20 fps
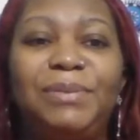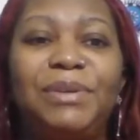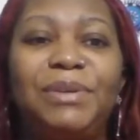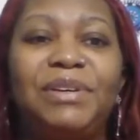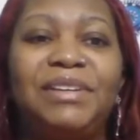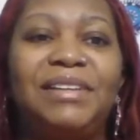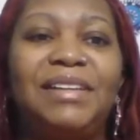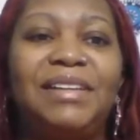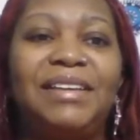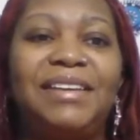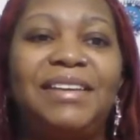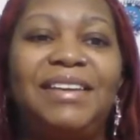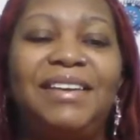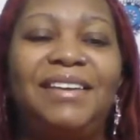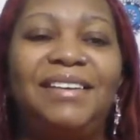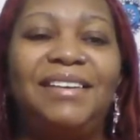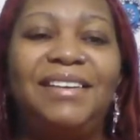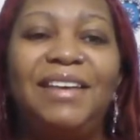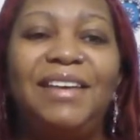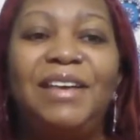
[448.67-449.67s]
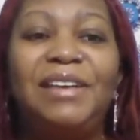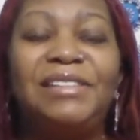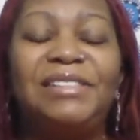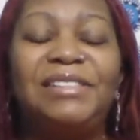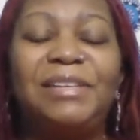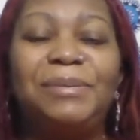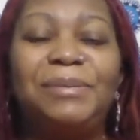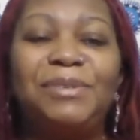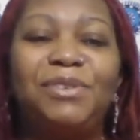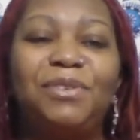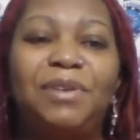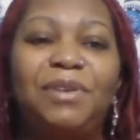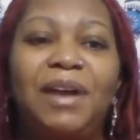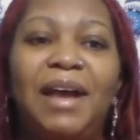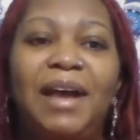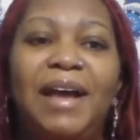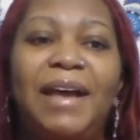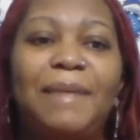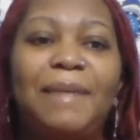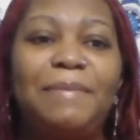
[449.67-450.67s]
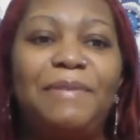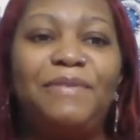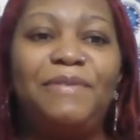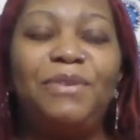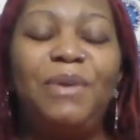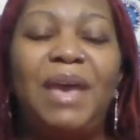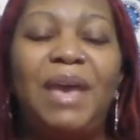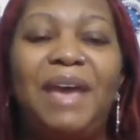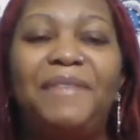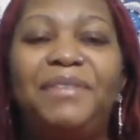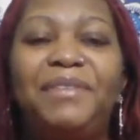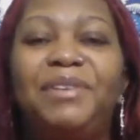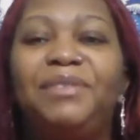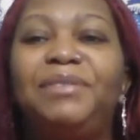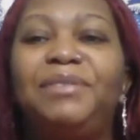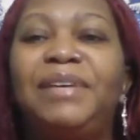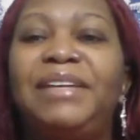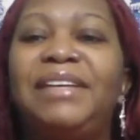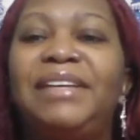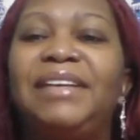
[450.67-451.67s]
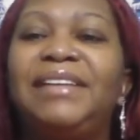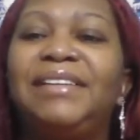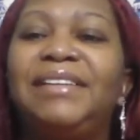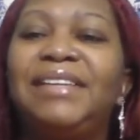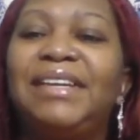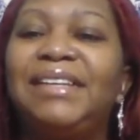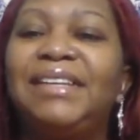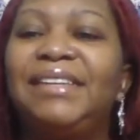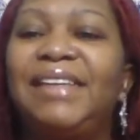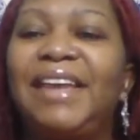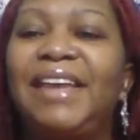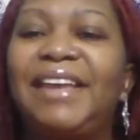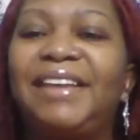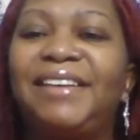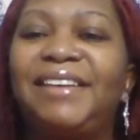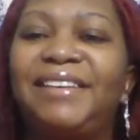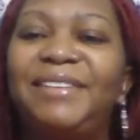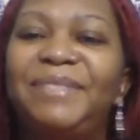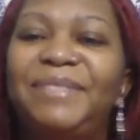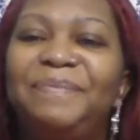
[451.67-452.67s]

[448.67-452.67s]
you're clicking subscribe if you haven't already and click like